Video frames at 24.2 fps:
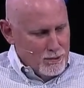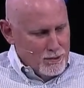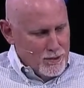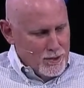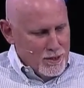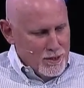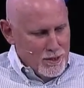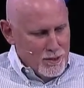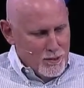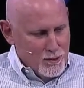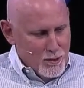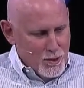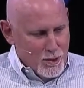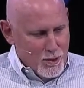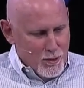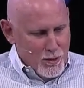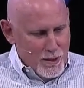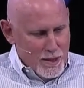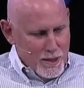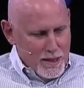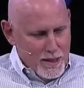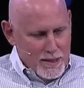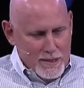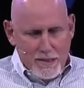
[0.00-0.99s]
You need to
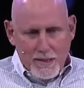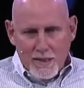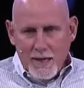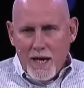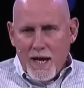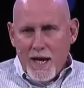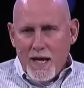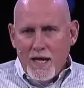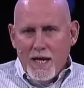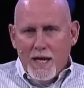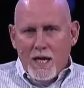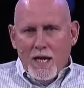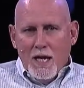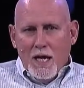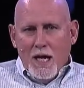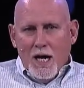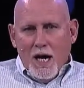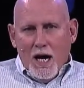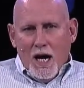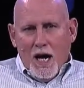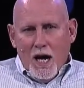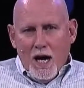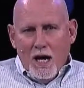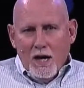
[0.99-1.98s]
agree. Today,
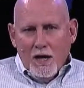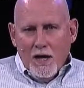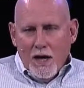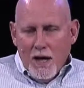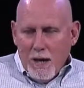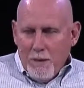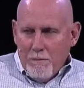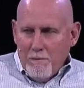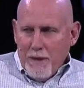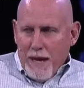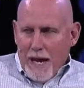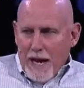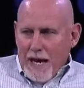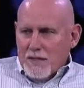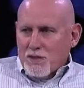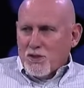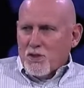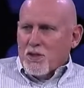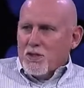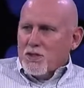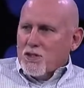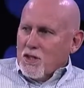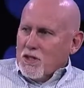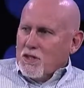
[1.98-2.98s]
our
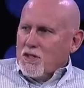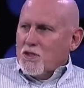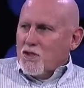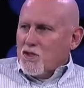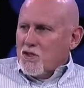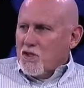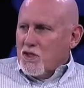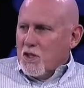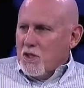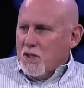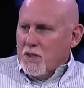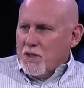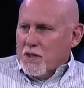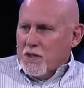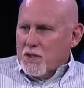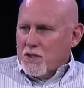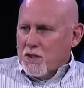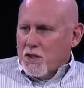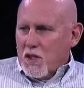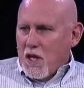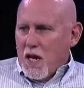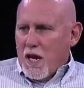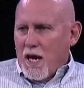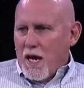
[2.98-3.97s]
passage in this
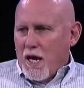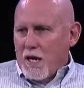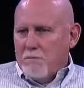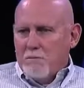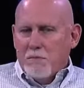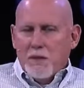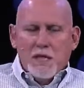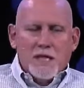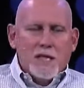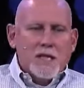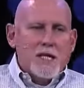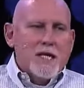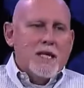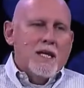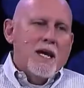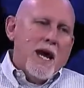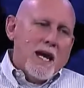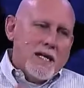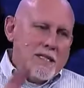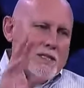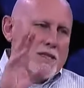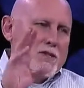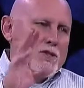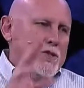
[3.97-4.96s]
series on being
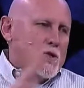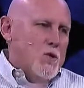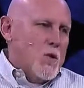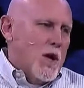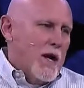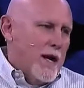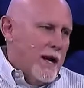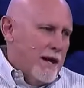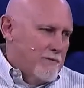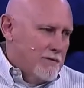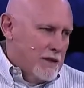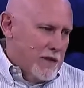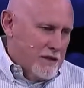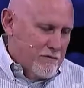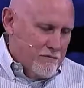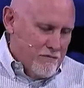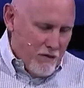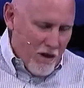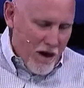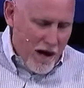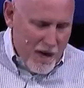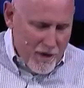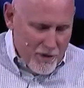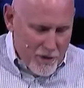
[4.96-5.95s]
connected to our Heavenly
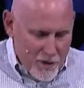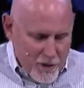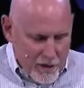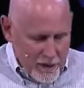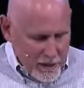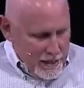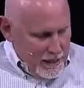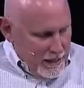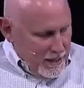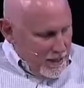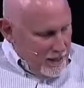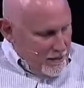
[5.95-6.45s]
Father,